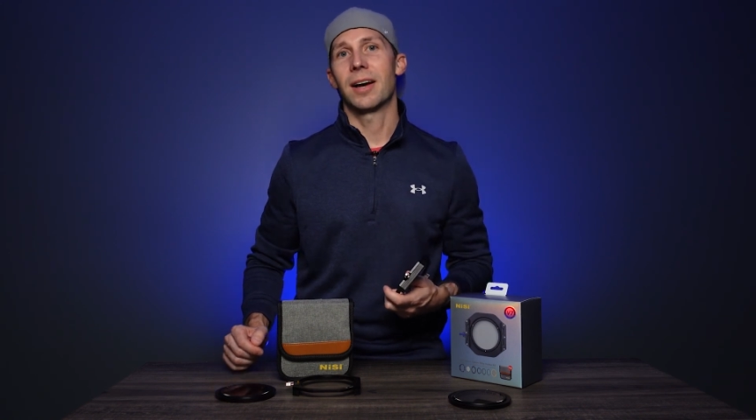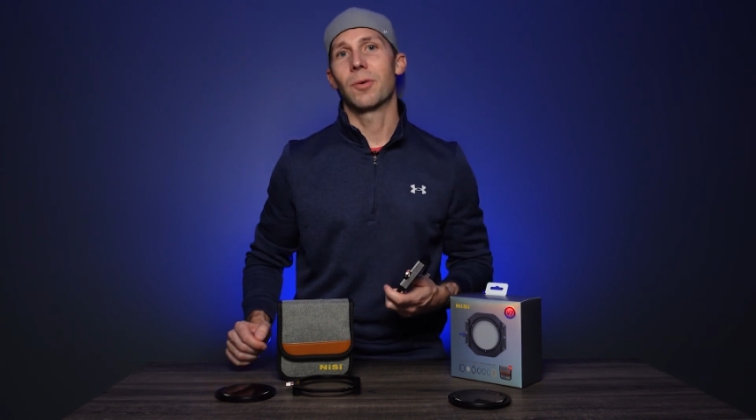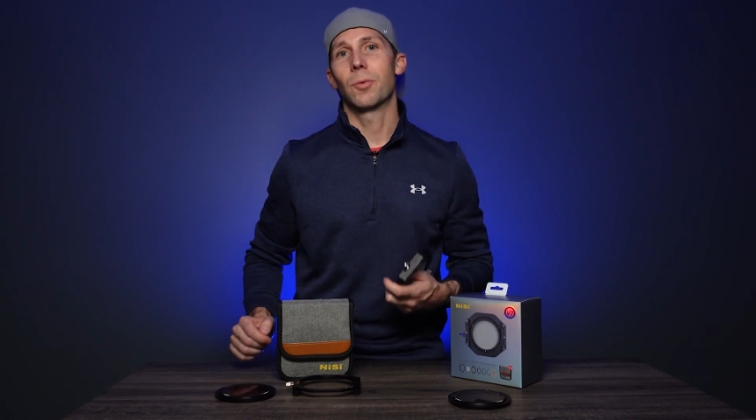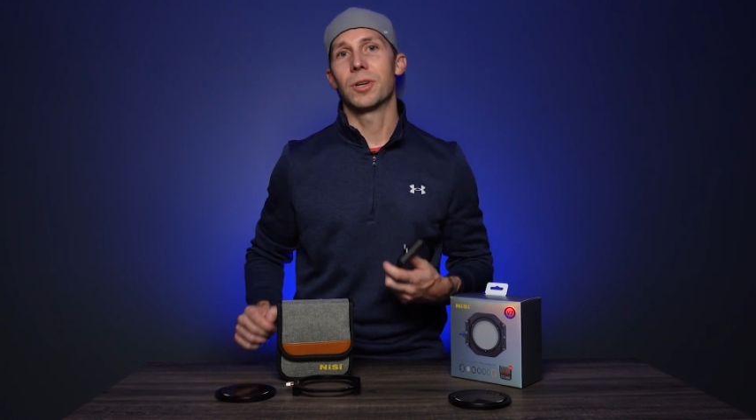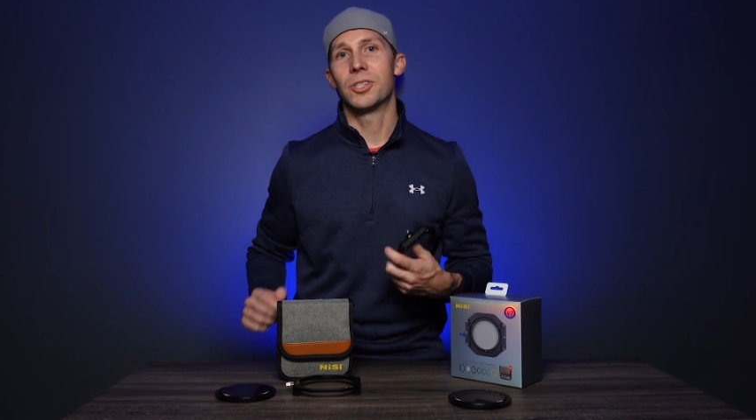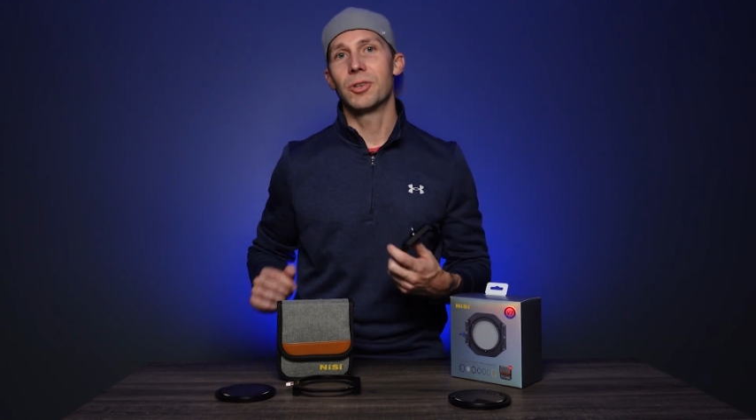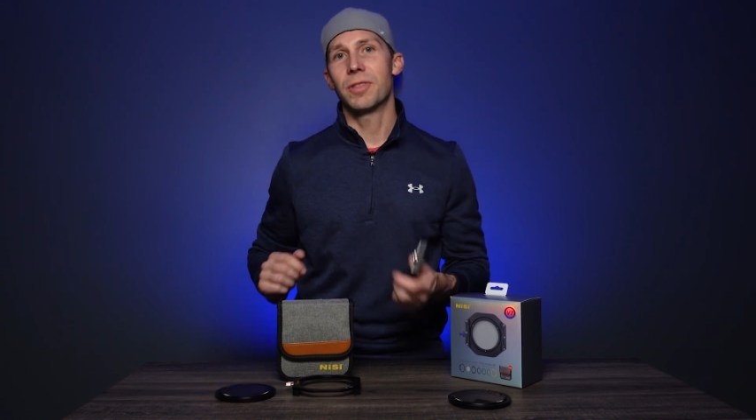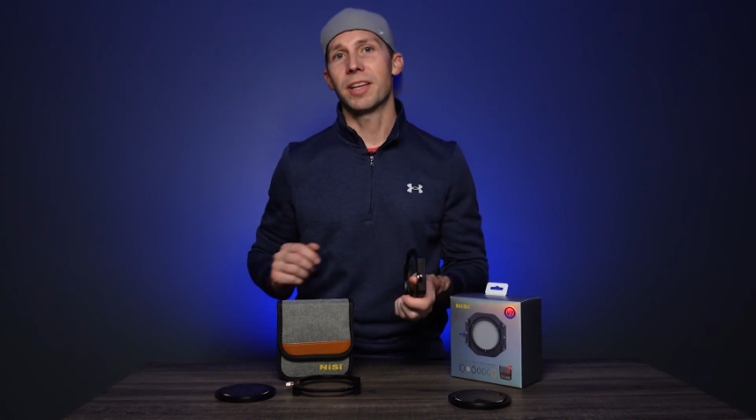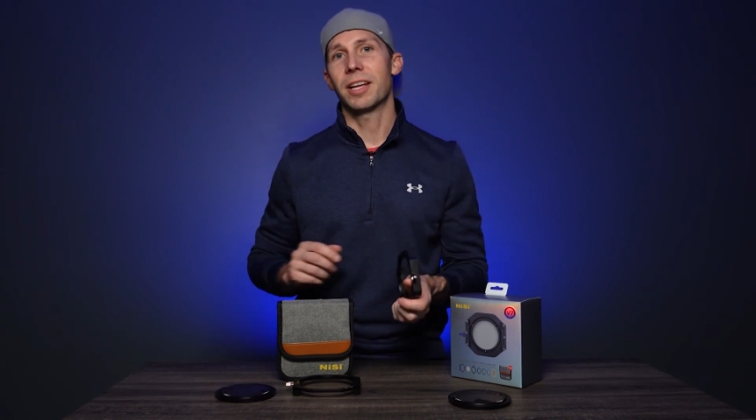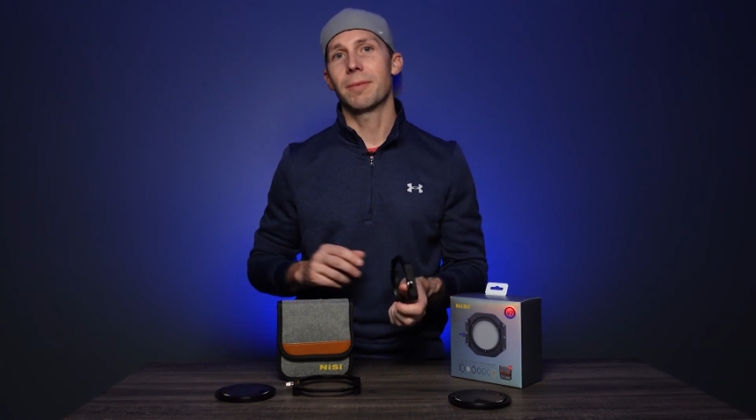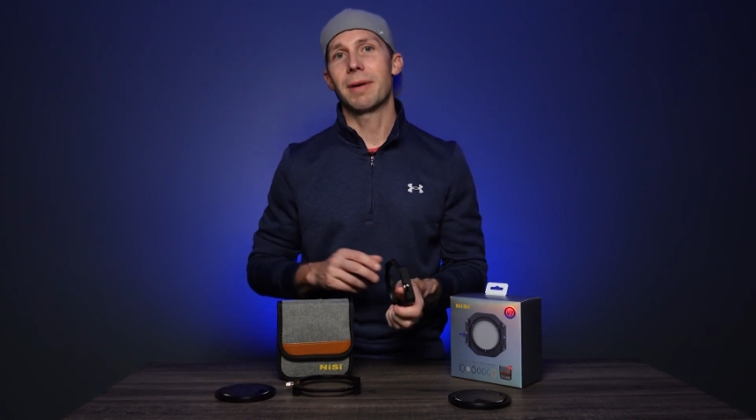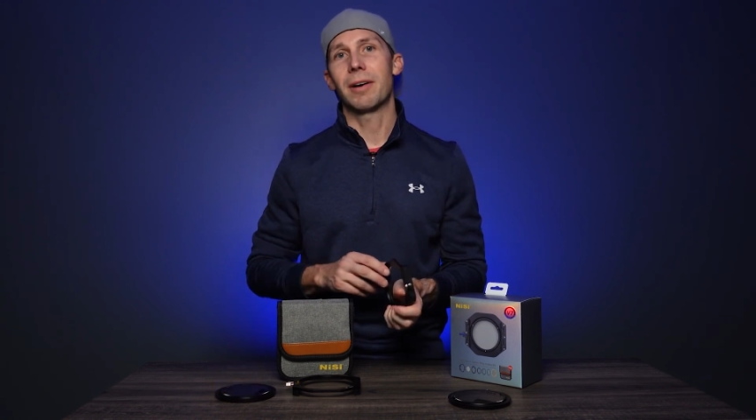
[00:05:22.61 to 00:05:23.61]
what you
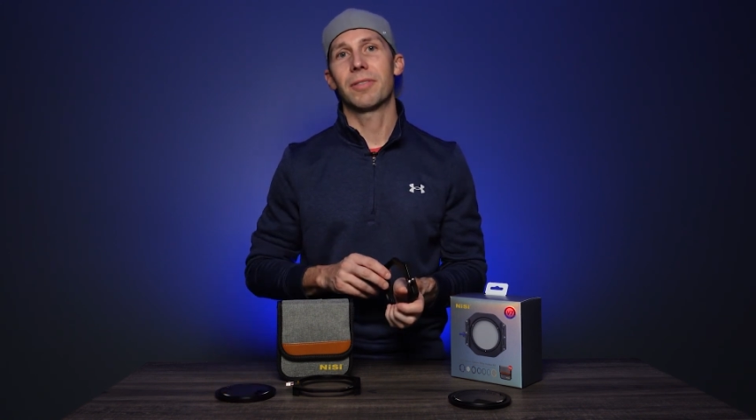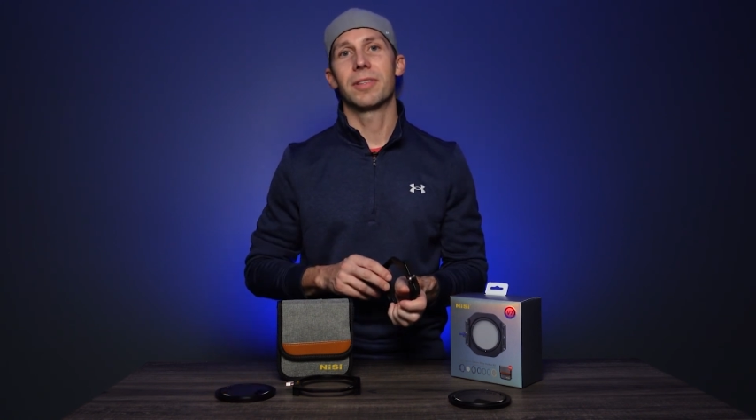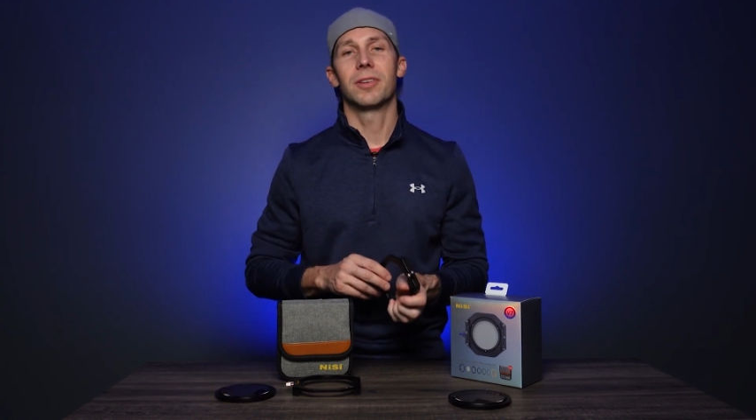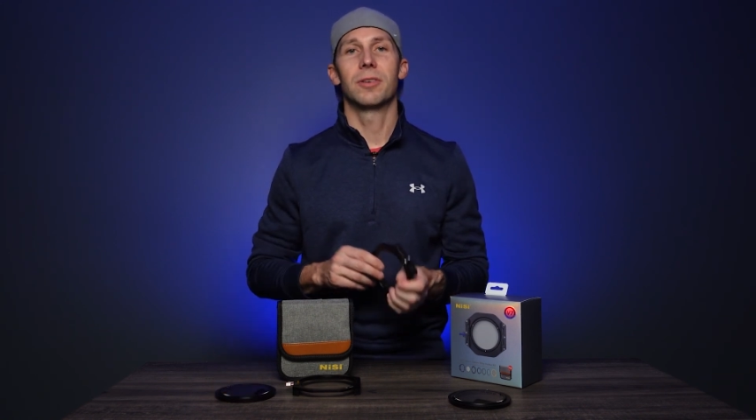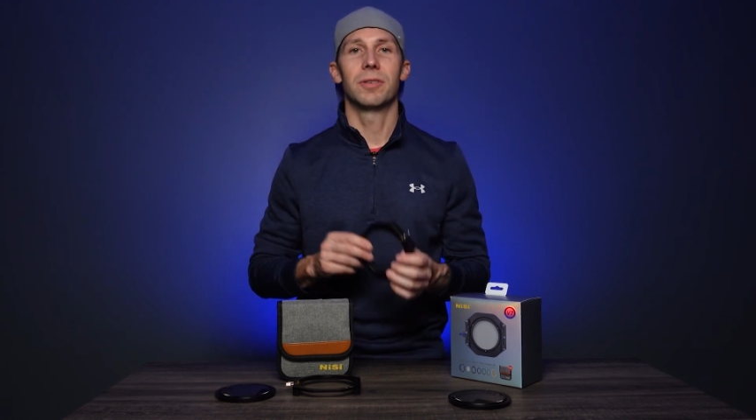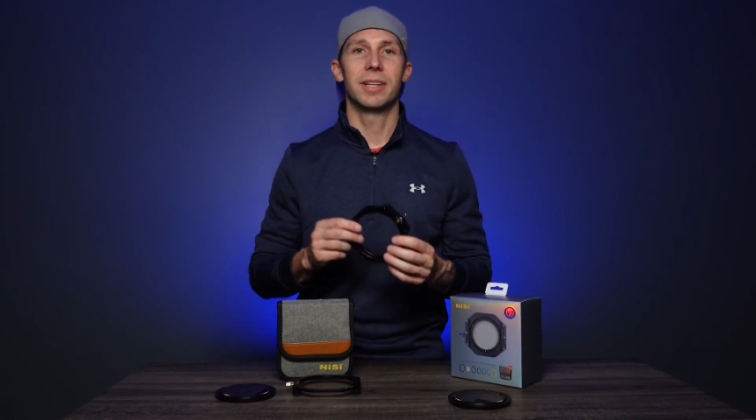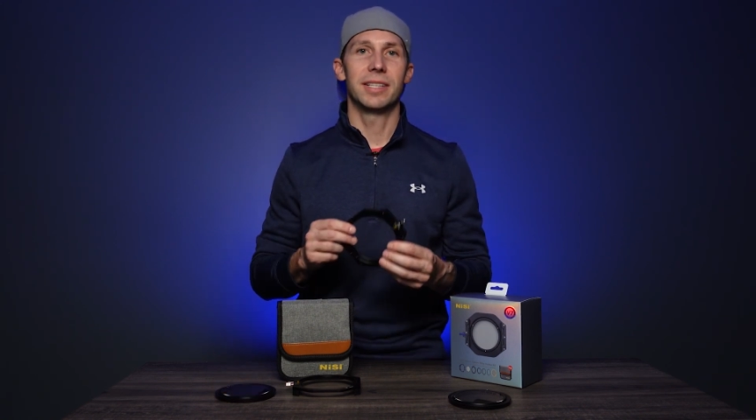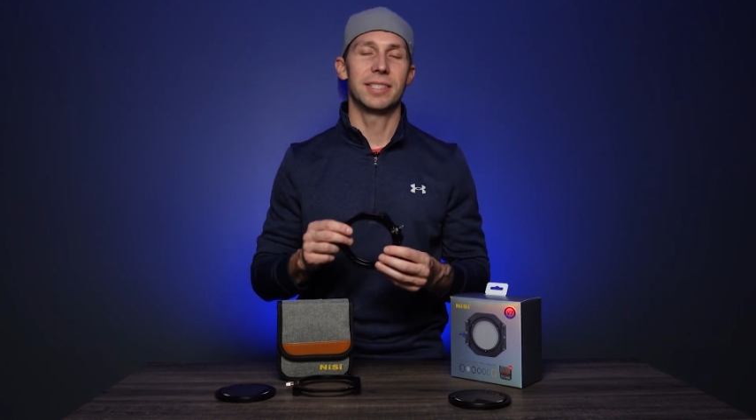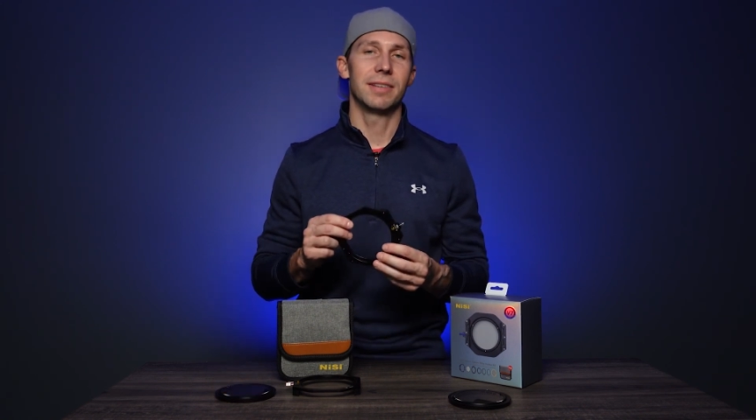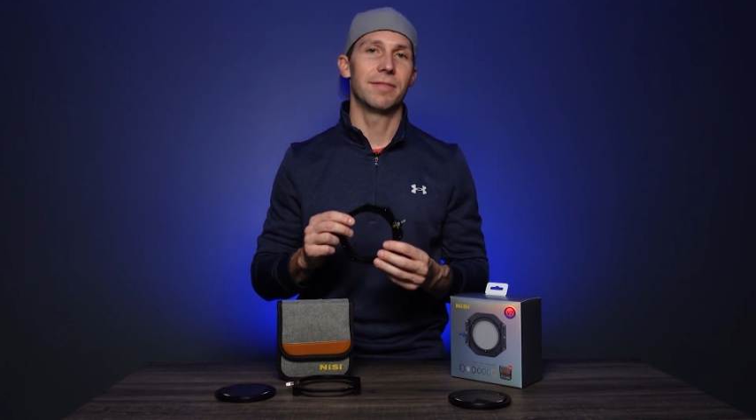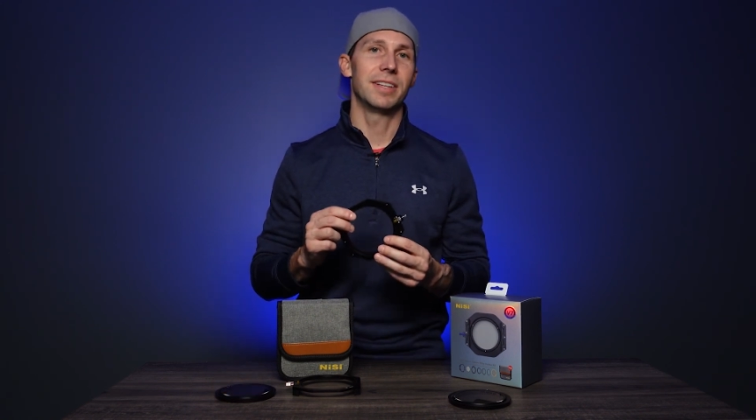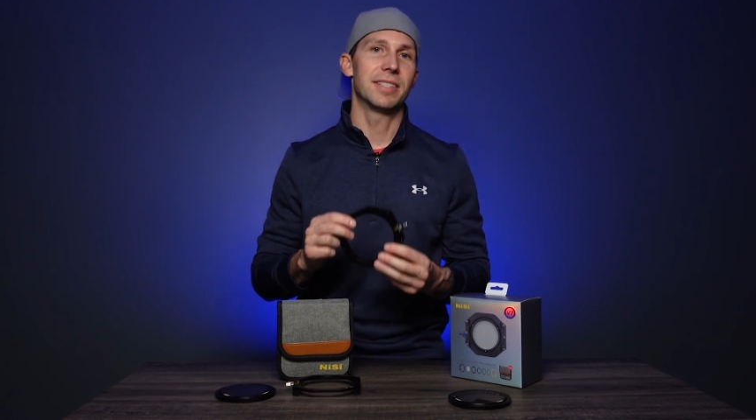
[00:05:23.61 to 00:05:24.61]
think about the new
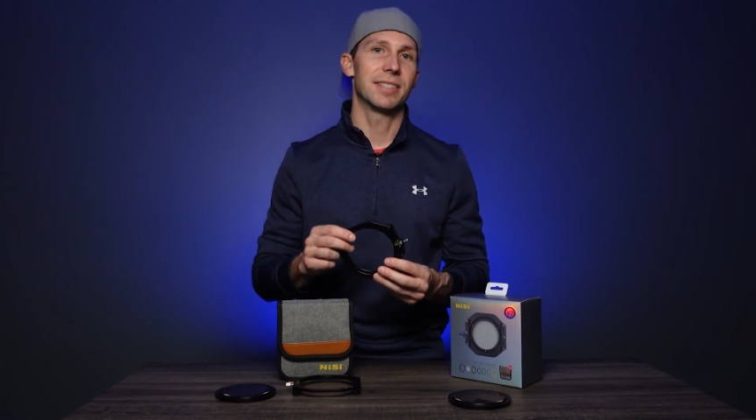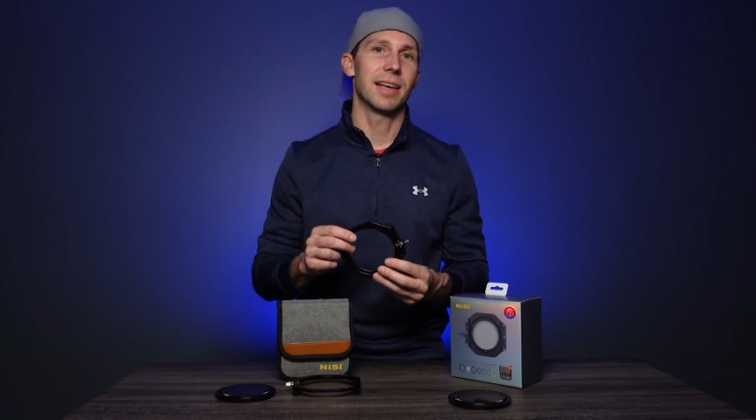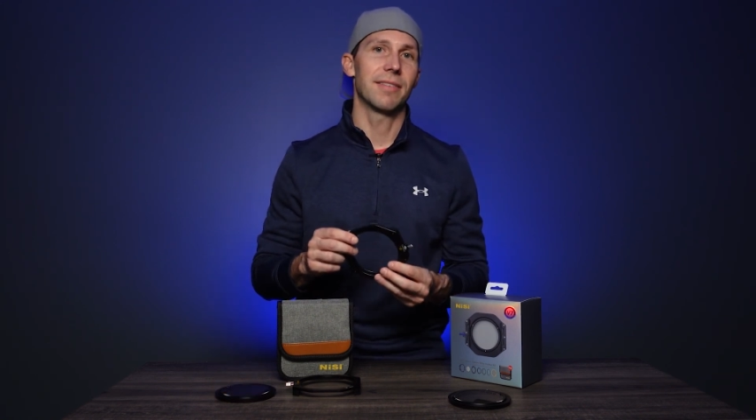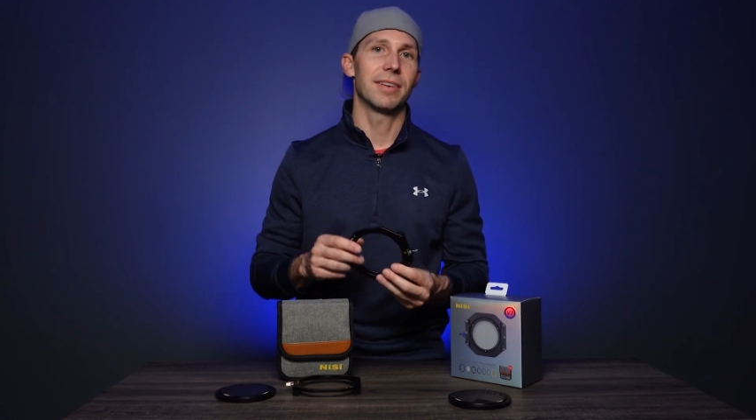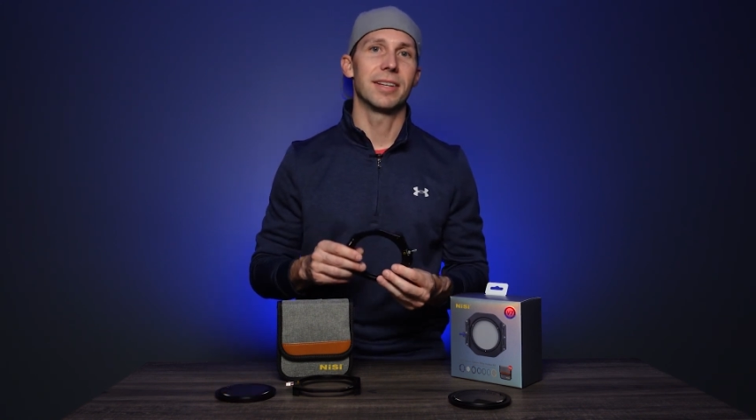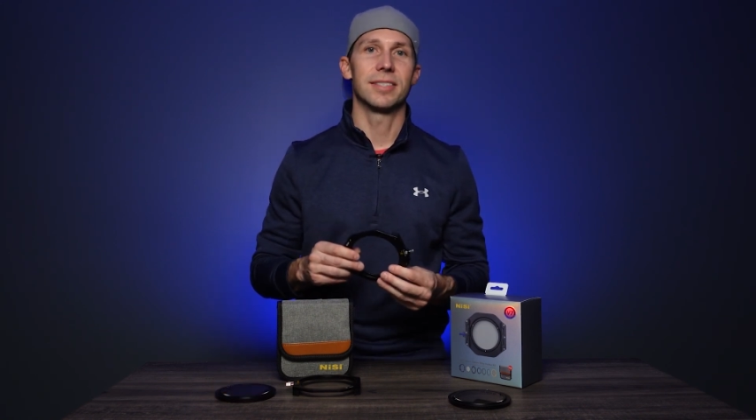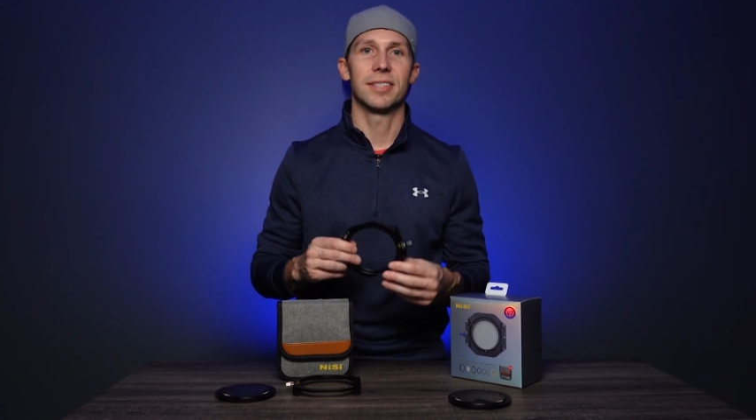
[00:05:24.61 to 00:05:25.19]
Nisi V7.